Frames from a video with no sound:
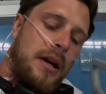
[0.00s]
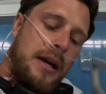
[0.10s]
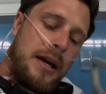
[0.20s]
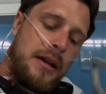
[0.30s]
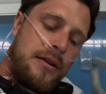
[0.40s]

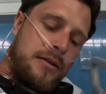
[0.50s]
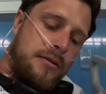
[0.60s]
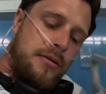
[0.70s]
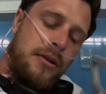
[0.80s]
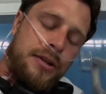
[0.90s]
And
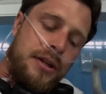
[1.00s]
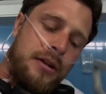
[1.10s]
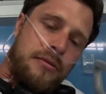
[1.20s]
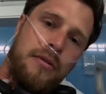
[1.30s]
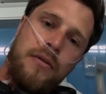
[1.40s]
I did
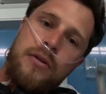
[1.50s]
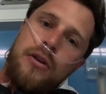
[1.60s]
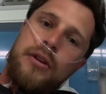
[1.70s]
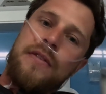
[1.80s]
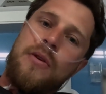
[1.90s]
ask whether or not I
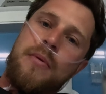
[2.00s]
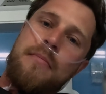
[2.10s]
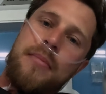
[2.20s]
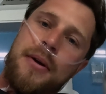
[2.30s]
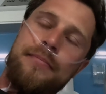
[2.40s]
could film
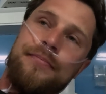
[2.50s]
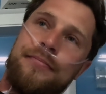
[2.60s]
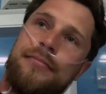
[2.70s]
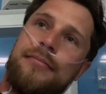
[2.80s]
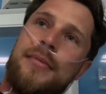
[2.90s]
it, but
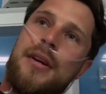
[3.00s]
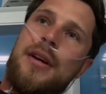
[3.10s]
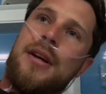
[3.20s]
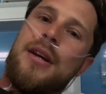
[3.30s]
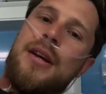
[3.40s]

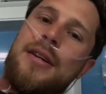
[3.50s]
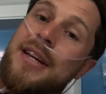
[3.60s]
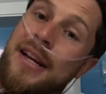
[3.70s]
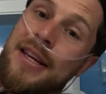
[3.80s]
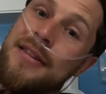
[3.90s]

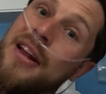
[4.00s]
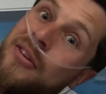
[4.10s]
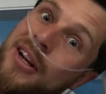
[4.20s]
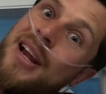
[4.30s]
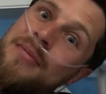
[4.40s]
sadly they're not
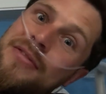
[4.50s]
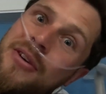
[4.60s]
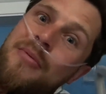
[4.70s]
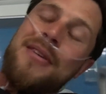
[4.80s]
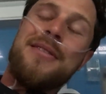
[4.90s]
going to let me
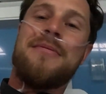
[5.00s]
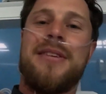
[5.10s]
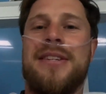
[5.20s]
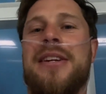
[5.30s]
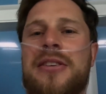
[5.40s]
film it.
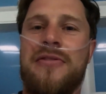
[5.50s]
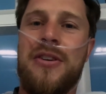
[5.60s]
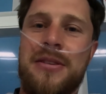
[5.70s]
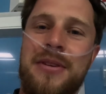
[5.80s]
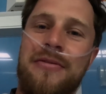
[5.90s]
They said you can
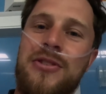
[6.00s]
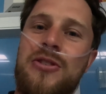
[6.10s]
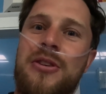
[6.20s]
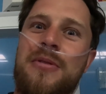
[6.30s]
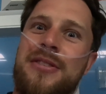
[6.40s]
find some stuff on
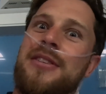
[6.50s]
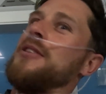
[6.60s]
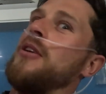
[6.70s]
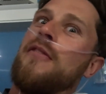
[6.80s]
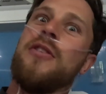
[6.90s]
YouTube, and I was like, you
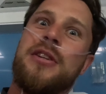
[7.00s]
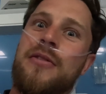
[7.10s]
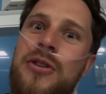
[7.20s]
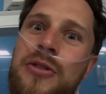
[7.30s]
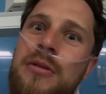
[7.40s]
can't find stuff
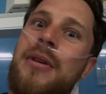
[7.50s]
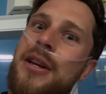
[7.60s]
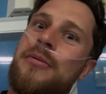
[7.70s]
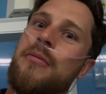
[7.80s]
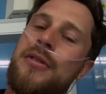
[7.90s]
on YouTube,
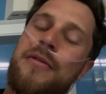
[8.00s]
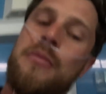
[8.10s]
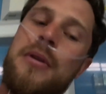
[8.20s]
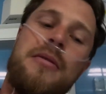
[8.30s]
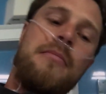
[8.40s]
hence why I want to
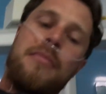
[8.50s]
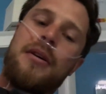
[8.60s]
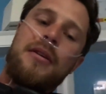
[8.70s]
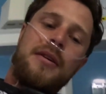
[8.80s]
film it. But